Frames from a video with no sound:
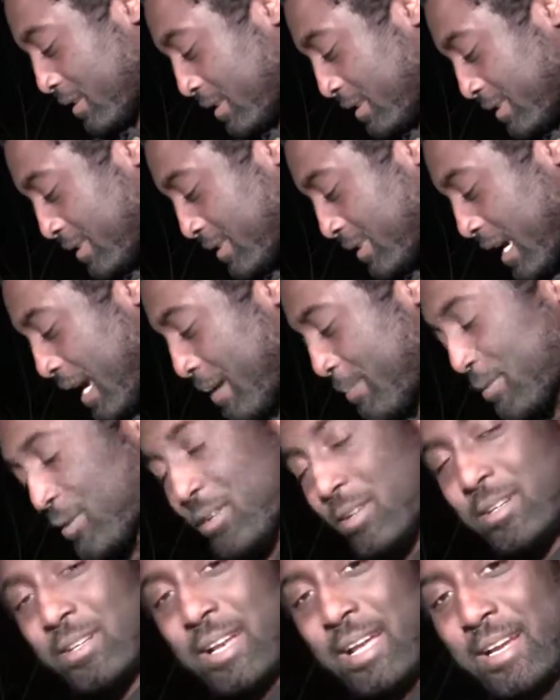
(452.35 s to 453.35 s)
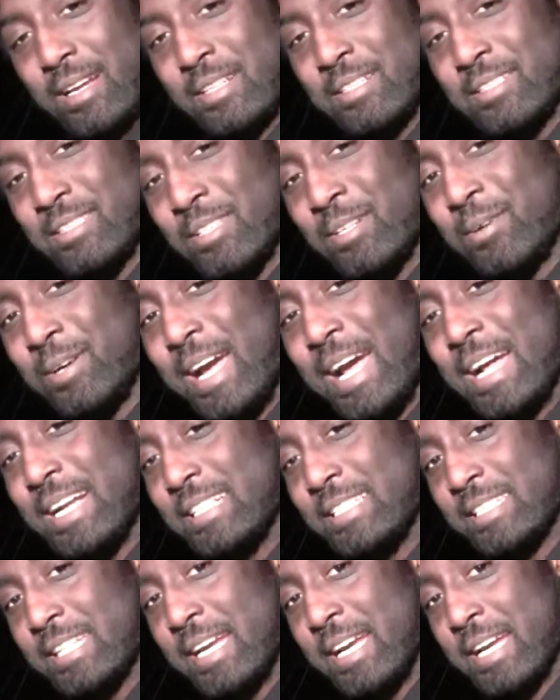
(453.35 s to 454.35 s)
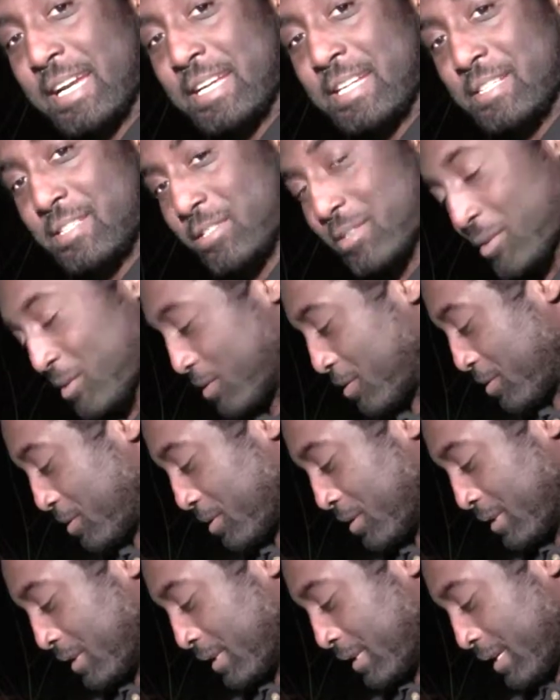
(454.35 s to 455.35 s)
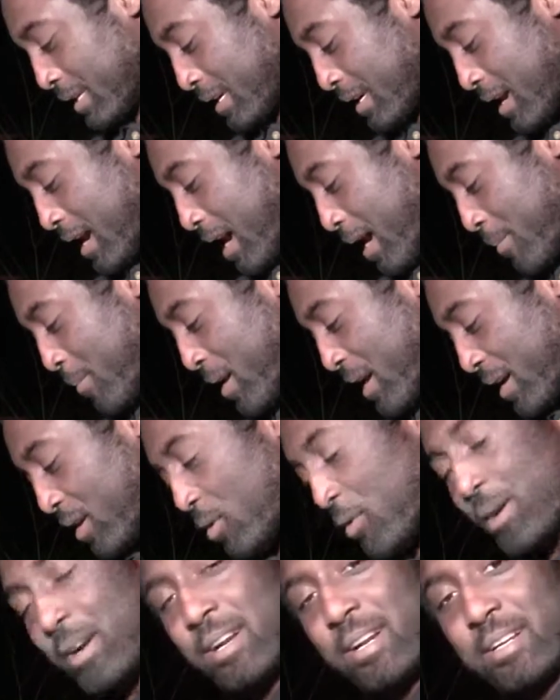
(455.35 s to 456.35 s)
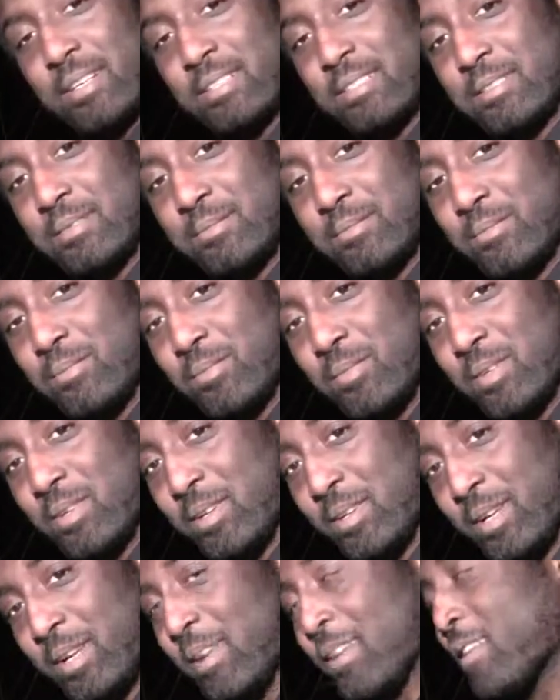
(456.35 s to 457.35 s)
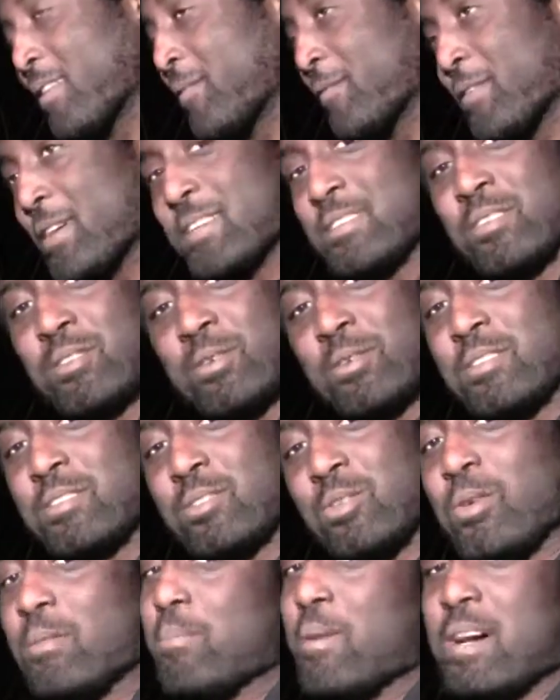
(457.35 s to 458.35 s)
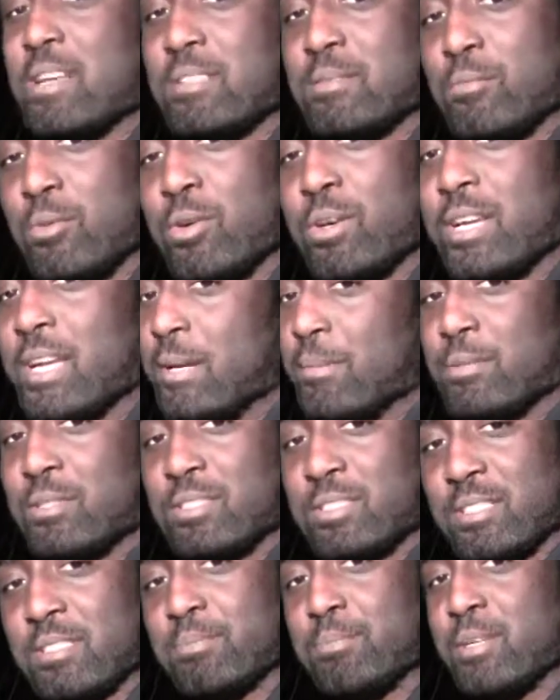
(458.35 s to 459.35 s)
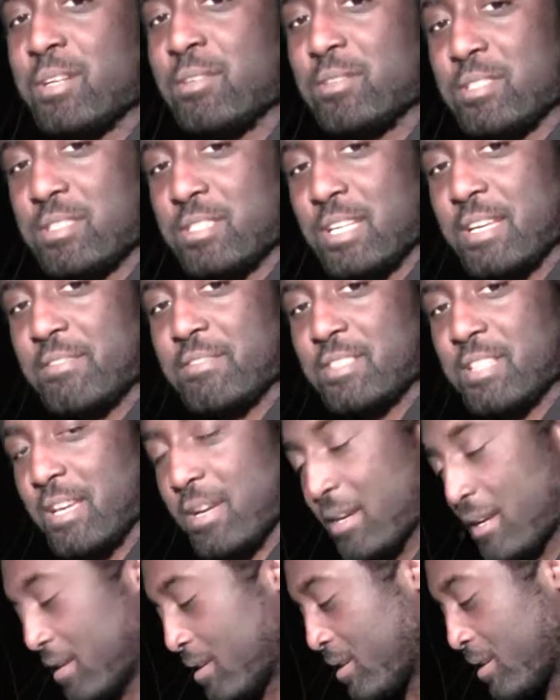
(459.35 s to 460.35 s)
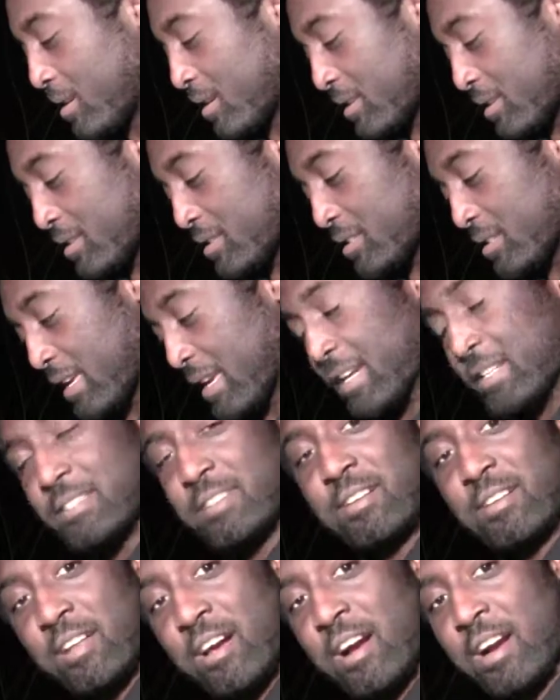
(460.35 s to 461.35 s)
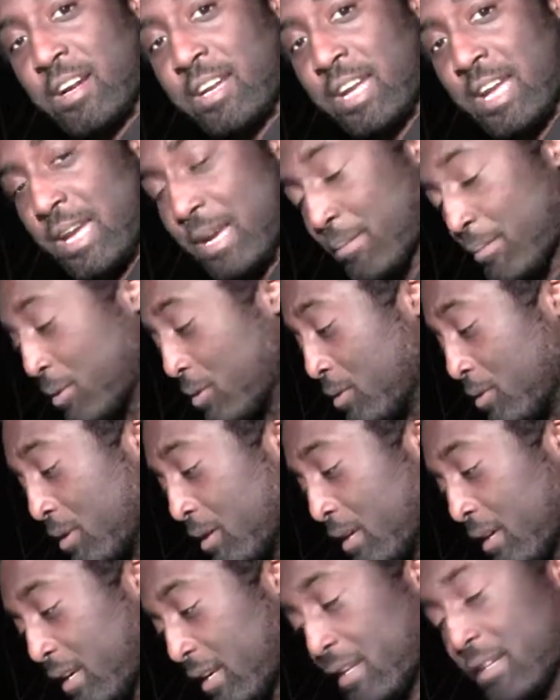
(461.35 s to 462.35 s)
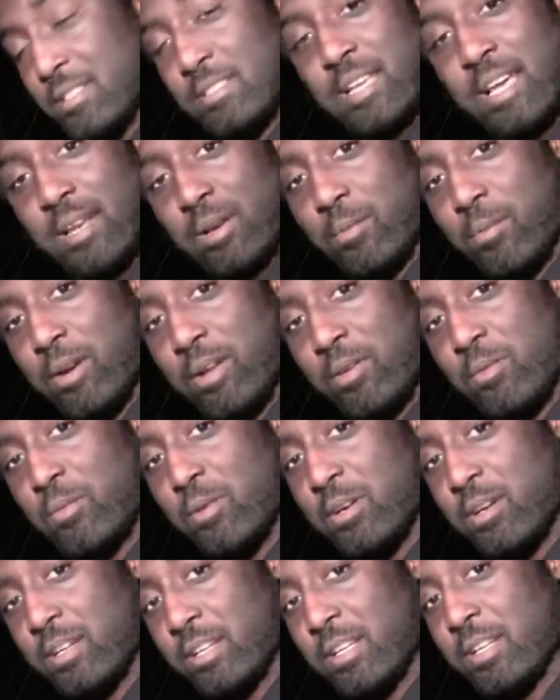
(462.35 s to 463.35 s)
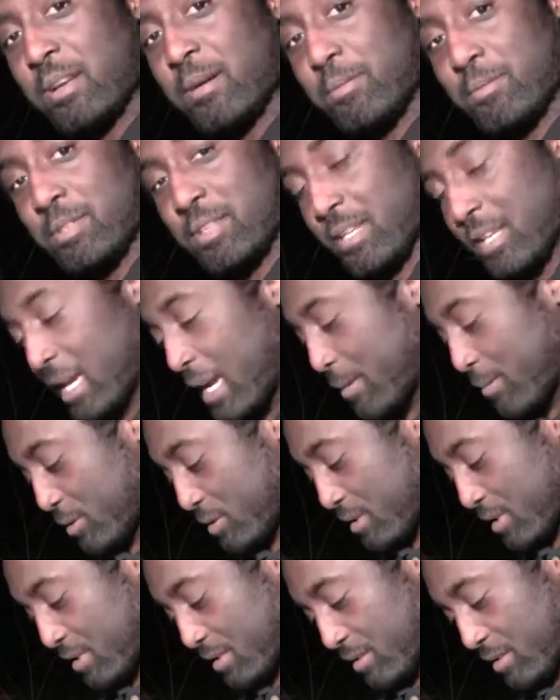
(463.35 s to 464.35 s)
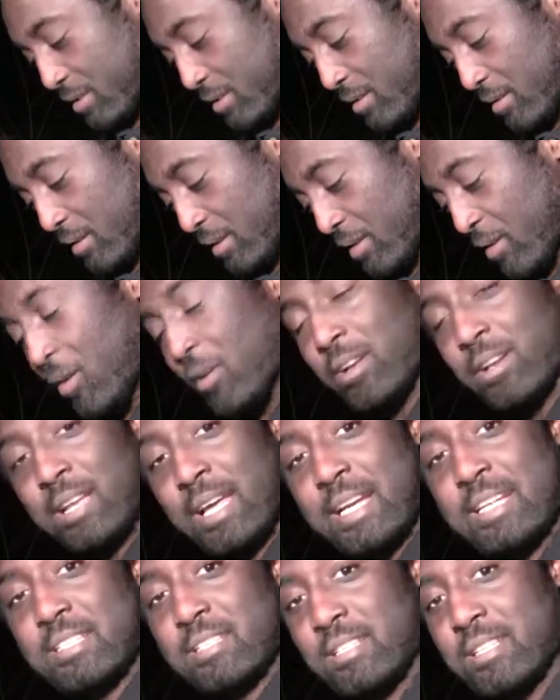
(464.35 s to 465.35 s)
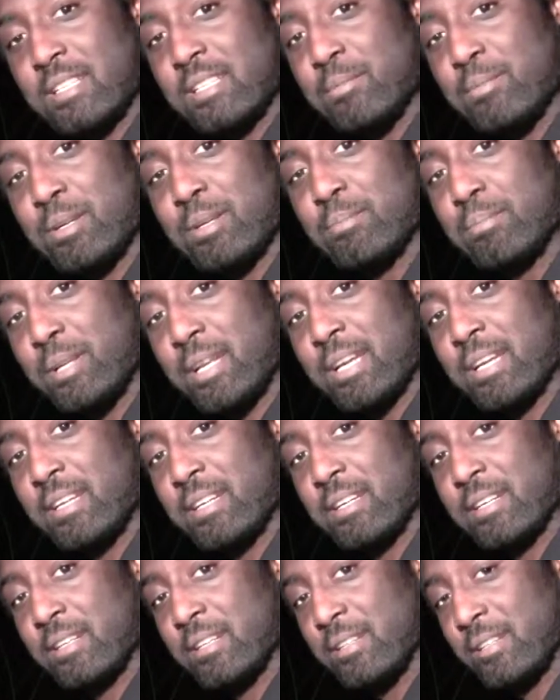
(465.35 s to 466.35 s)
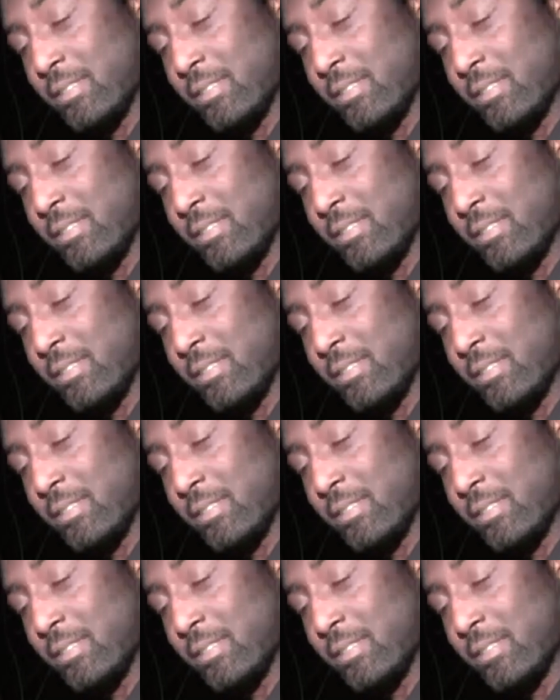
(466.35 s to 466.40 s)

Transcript: This cable look like it still got a chance, so I might go ahead and go to the store and buy some more cable, just be on the safe side. This is XLR cable, and this is how the way you want to hook that up to the cable tester. And all the lights need to be blinking.